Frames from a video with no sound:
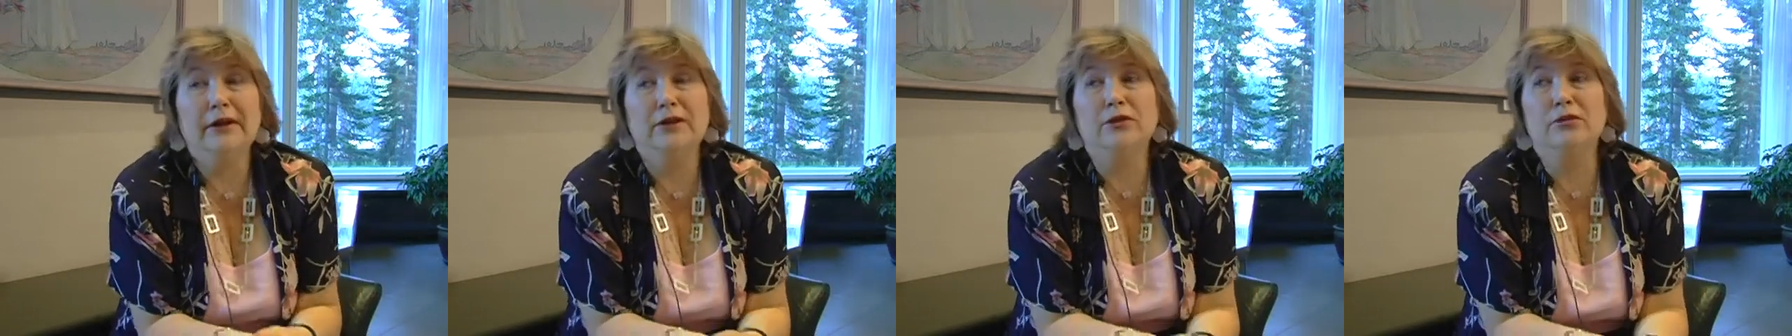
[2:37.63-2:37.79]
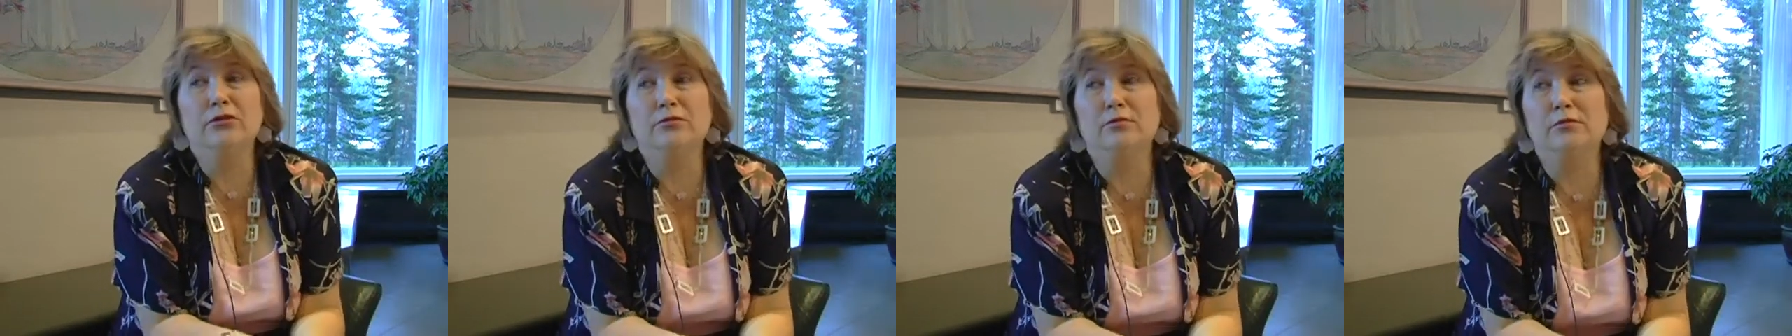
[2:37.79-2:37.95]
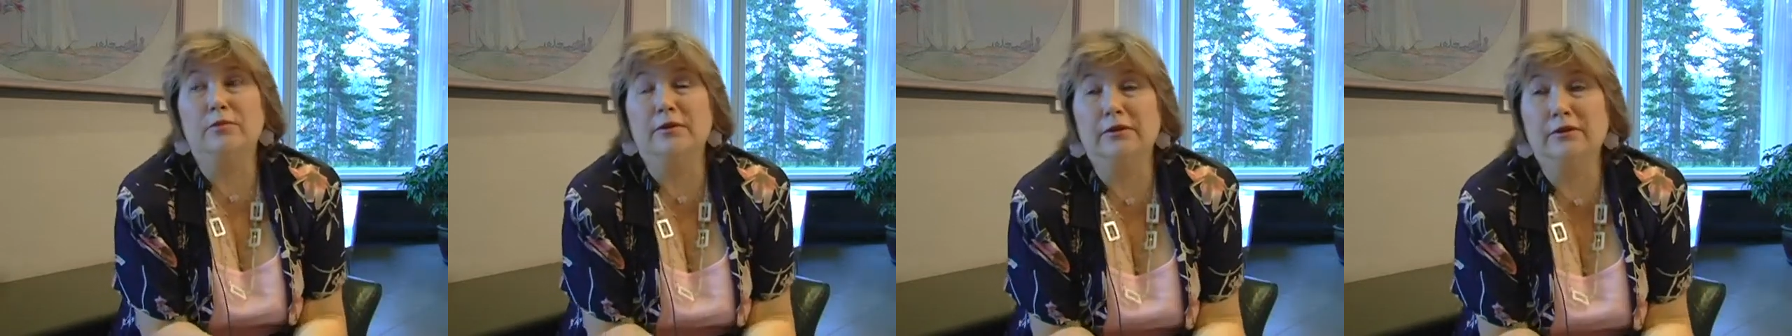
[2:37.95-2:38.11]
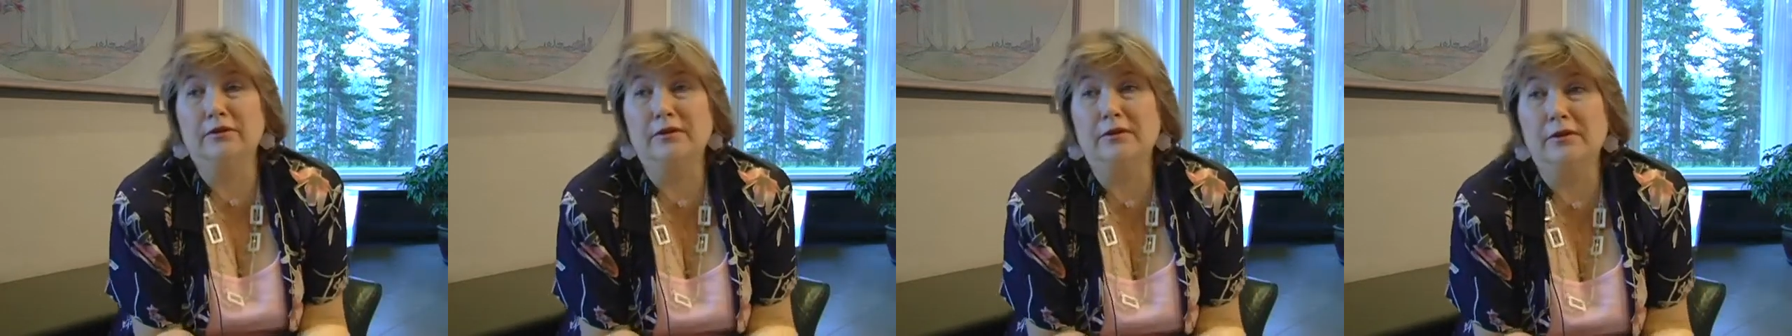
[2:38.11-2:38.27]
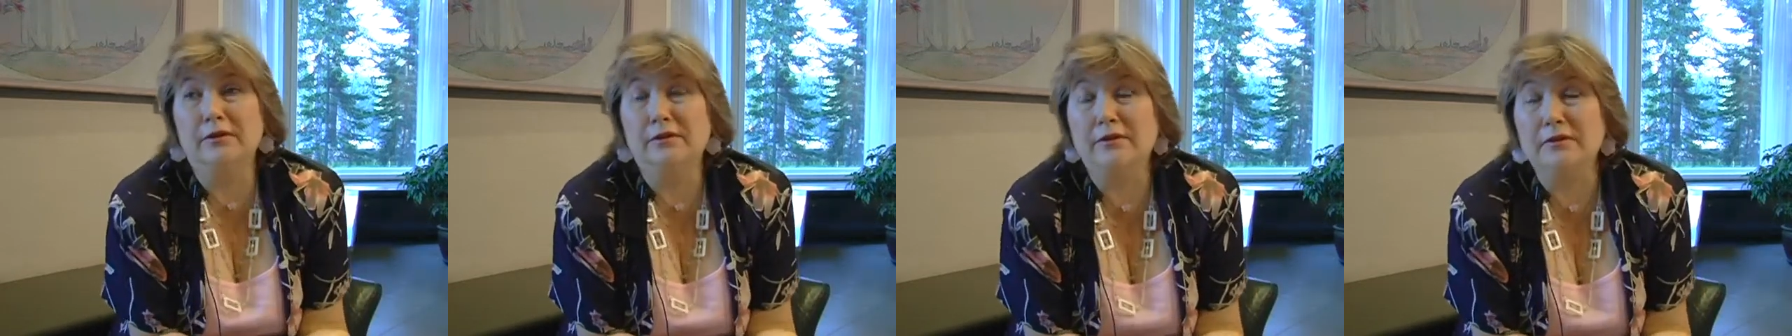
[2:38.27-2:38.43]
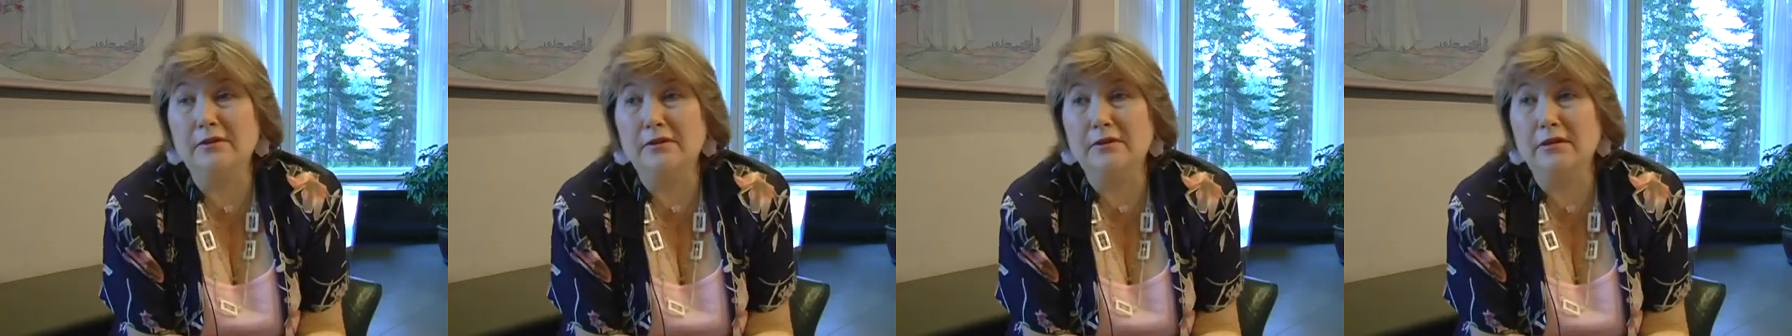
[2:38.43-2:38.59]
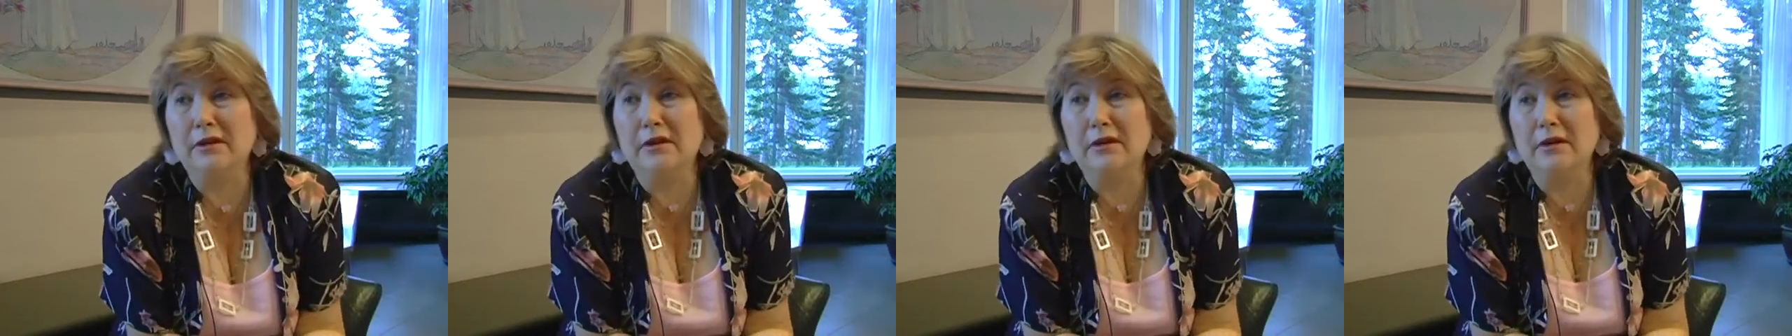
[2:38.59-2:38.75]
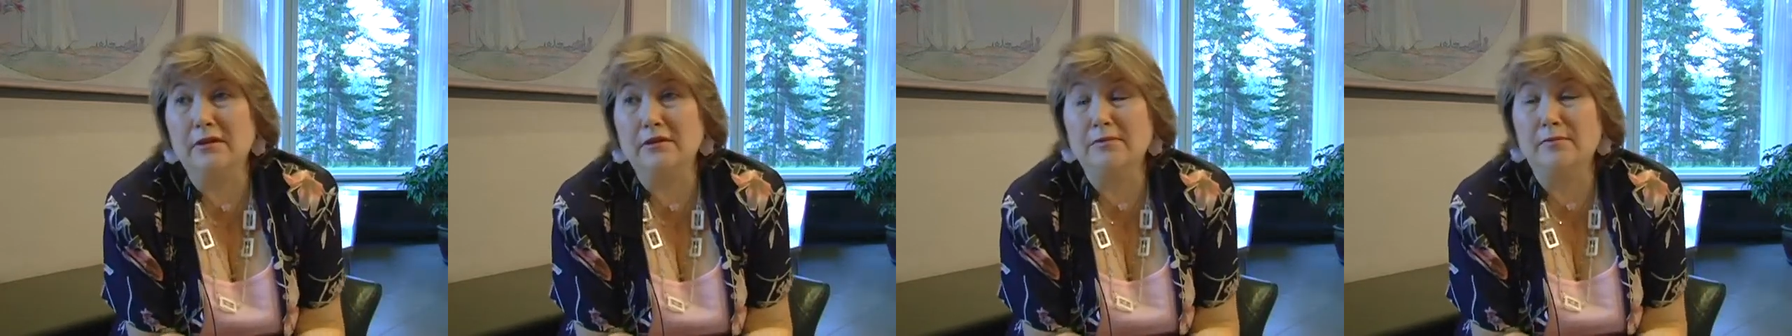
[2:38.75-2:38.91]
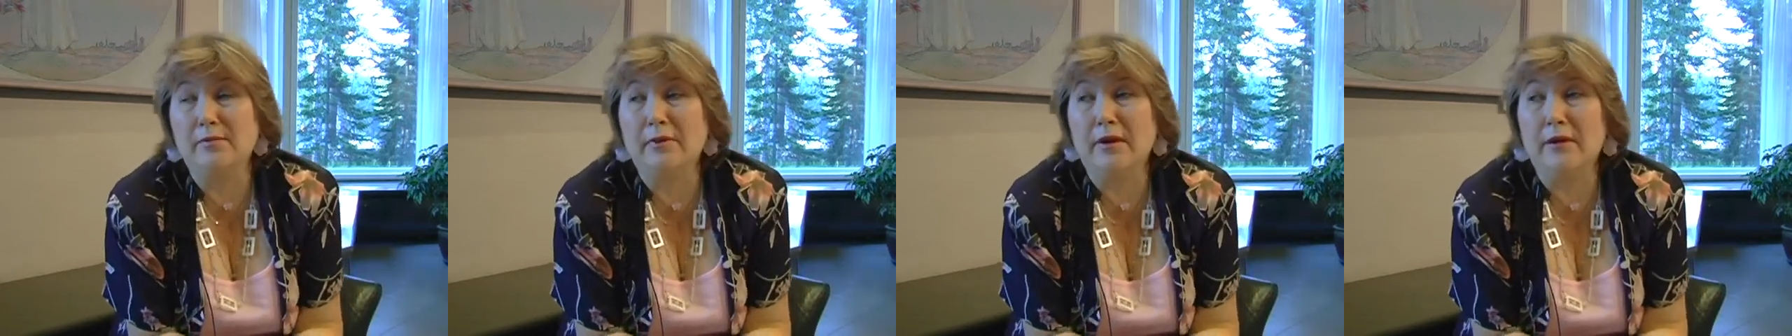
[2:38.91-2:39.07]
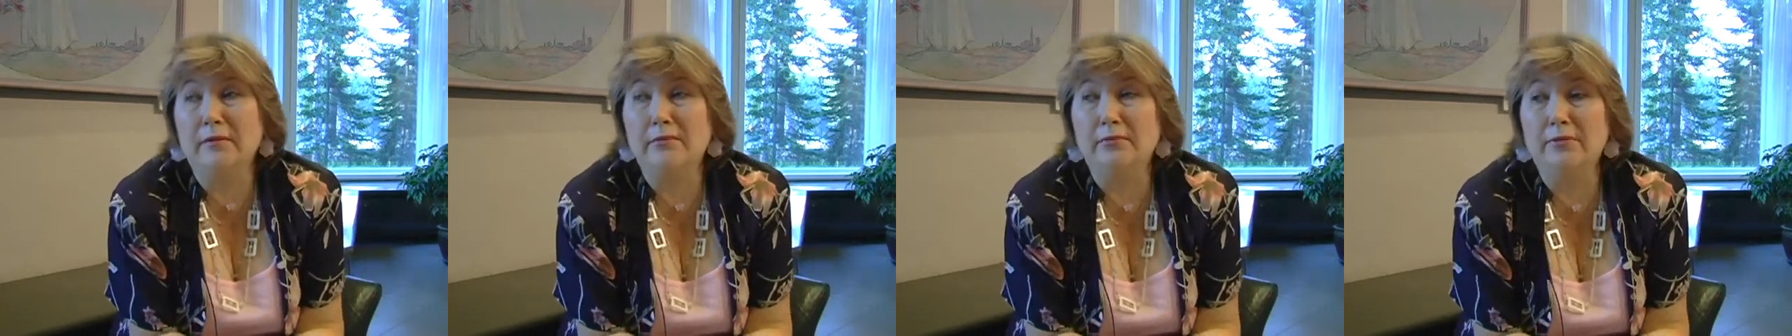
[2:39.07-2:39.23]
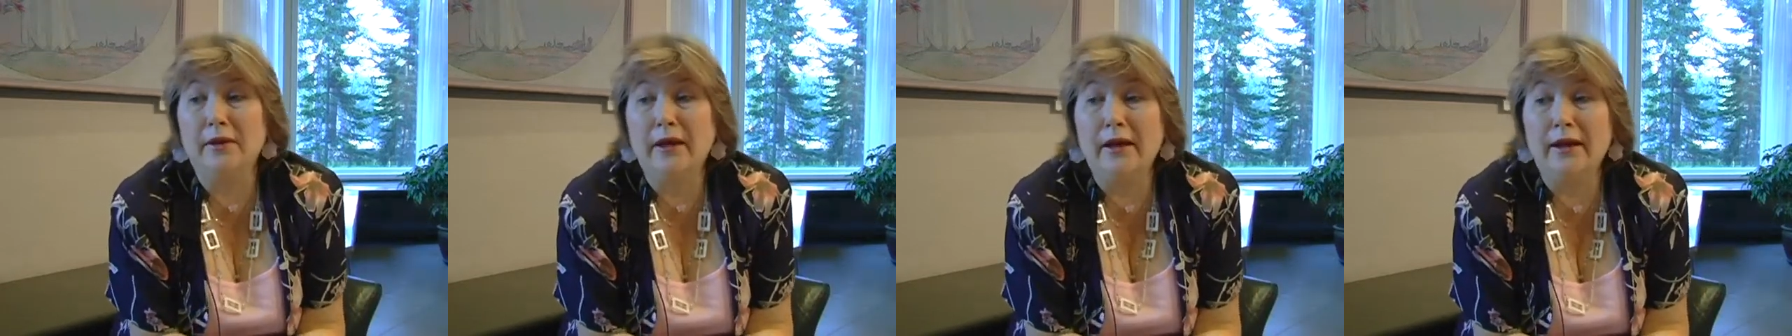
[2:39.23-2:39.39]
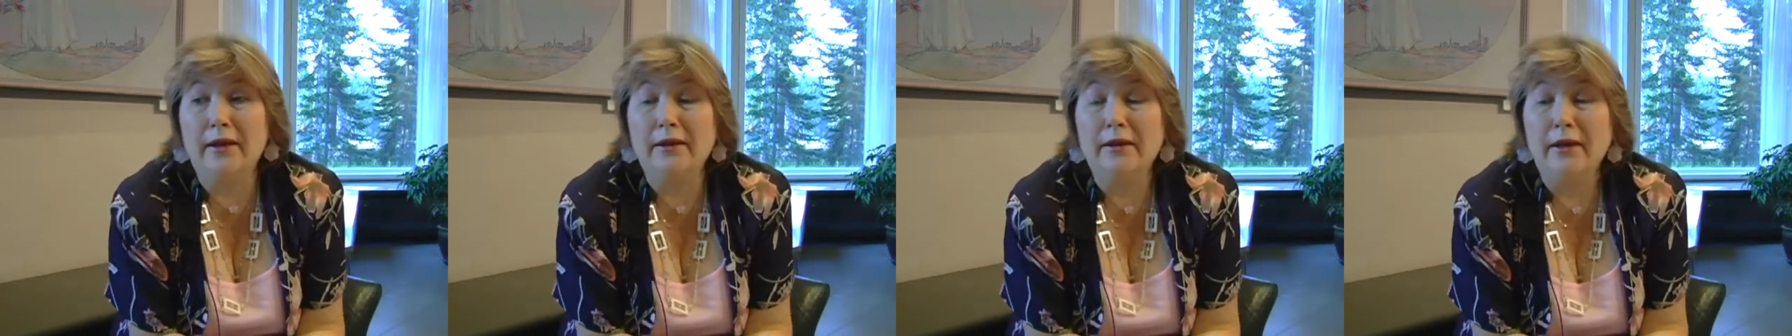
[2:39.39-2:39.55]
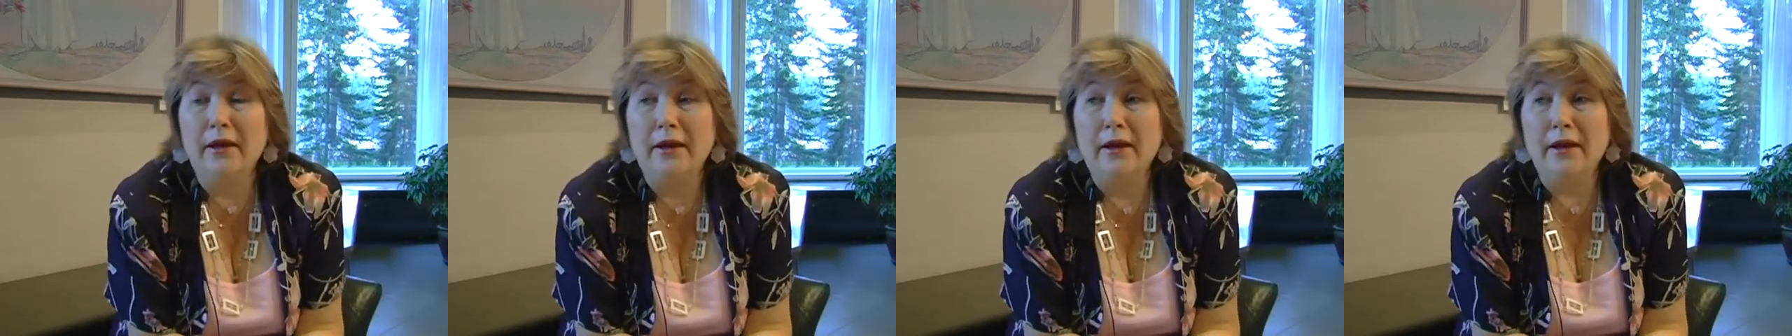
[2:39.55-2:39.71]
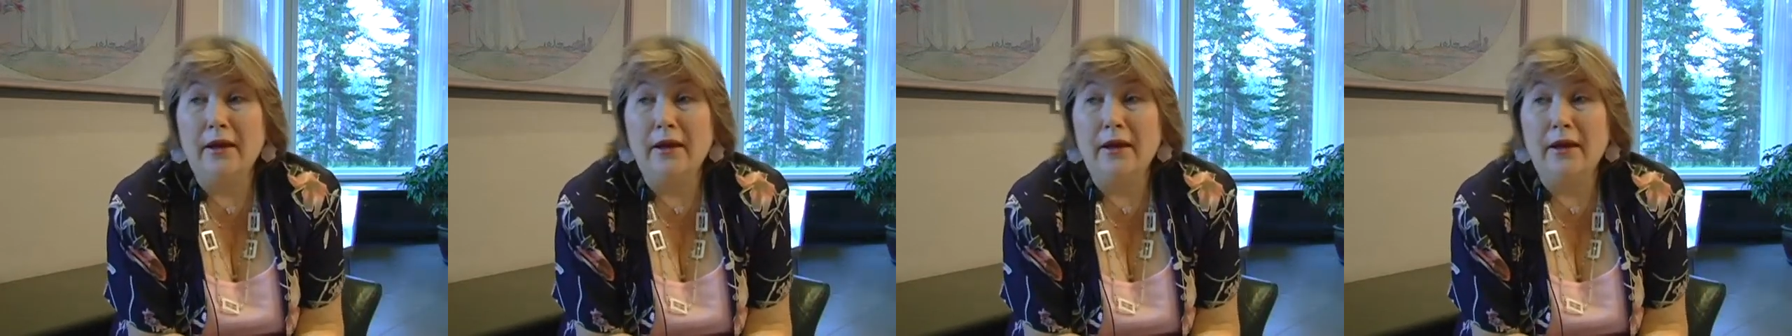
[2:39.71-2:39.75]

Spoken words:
to build this gas pipeline.